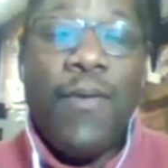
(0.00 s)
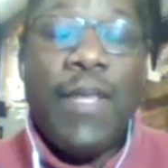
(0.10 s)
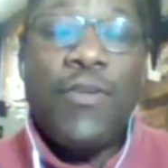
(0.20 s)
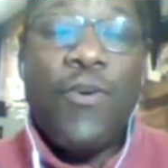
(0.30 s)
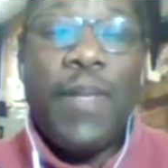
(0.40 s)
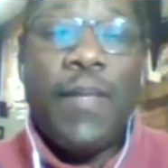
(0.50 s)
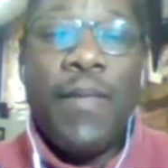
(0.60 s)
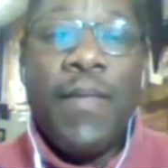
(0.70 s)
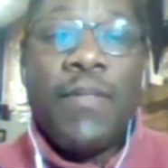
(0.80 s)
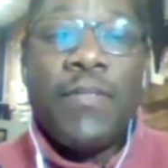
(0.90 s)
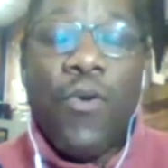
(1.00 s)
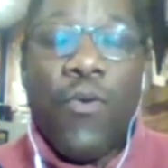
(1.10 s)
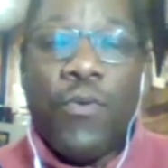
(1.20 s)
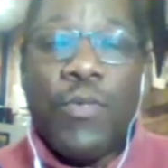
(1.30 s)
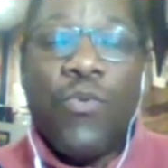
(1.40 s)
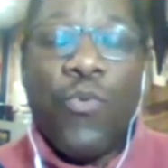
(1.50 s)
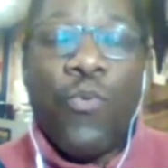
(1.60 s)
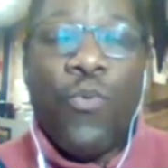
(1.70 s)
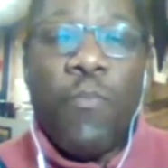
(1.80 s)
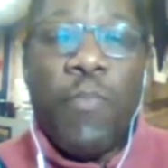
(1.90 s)
And he told me to go to a
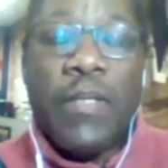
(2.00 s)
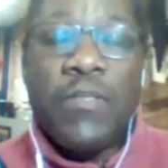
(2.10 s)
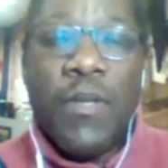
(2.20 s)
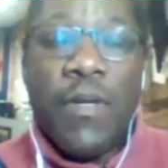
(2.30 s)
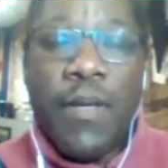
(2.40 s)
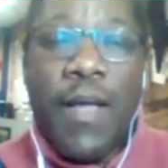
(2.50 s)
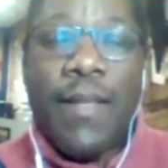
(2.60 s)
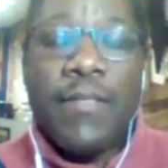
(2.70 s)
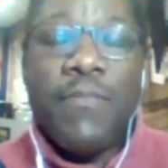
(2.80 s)
school, pick a college of my